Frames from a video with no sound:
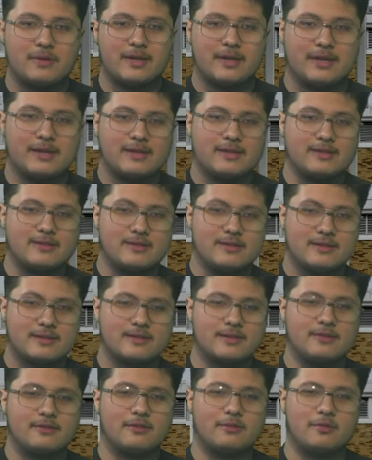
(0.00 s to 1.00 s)
86
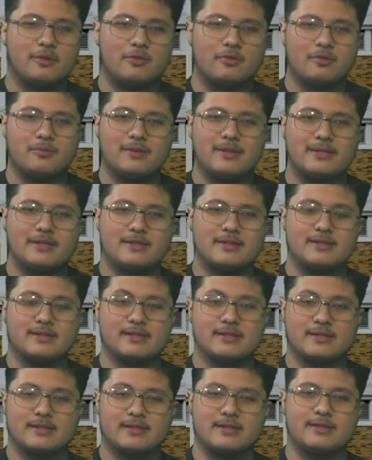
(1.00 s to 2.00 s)
and the low will be
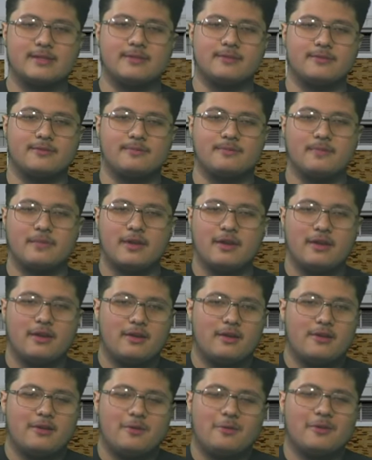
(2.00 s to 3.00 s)
62.
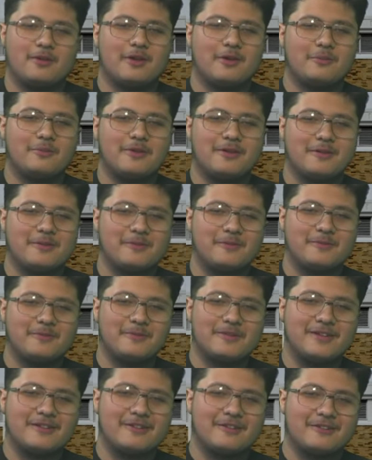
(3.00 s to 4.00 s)
Well, that will be all for
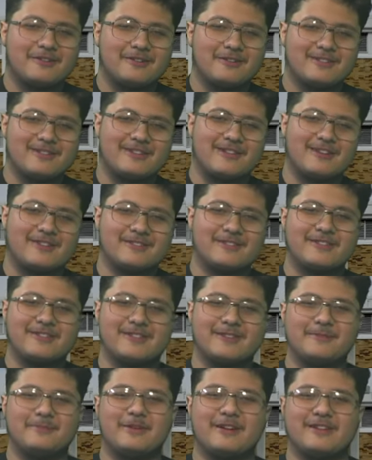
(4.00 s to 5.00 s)
me, dogs, and now sending
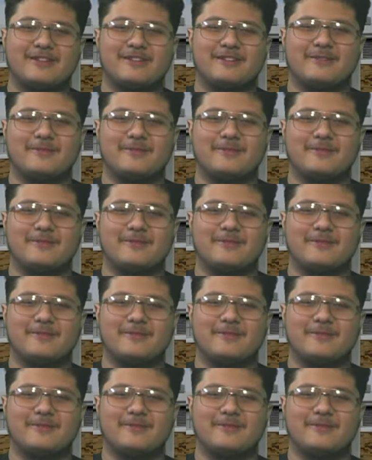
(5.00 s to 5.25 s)
it back to your